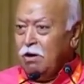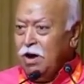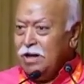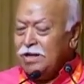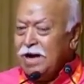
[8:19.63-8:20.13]

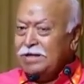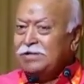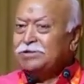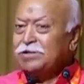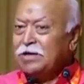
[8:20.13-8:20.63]
All
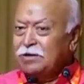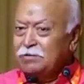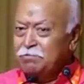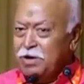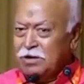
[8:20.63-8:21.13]
that has
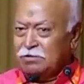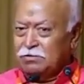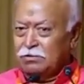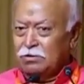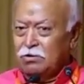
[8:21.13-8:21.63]
taken
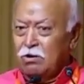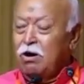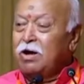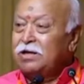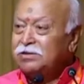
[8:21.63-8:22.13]
birth
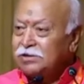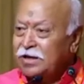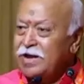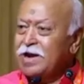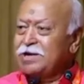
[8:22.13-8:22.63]
or
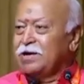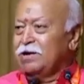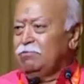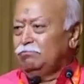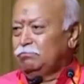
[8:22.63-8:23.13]
is
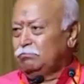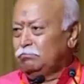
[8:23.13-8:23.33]
created,